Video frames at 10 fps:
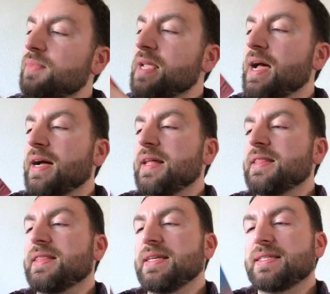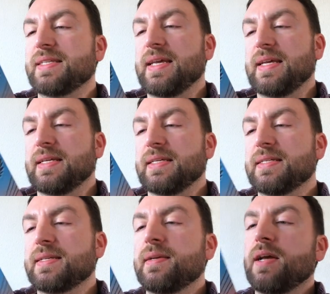uh, this
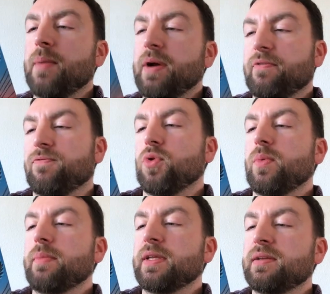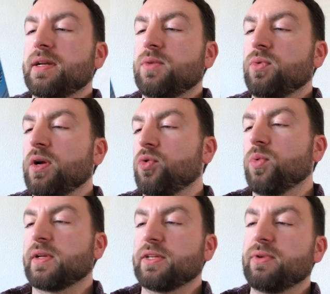is about four women who
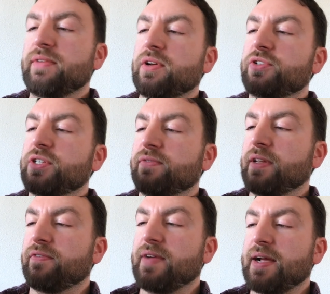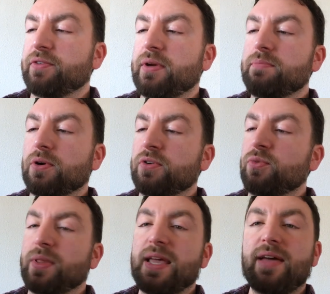work the graveyard shift at a factory,
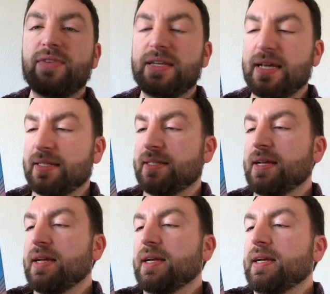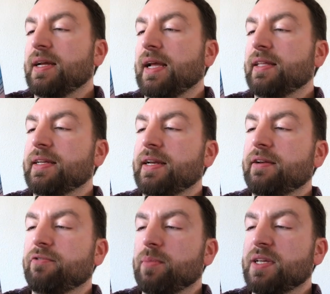burdened with heavy debts,
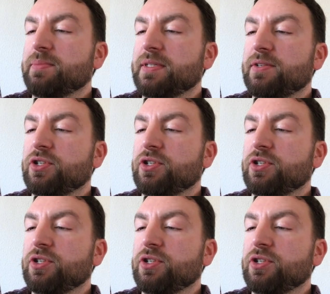alienated from husbands and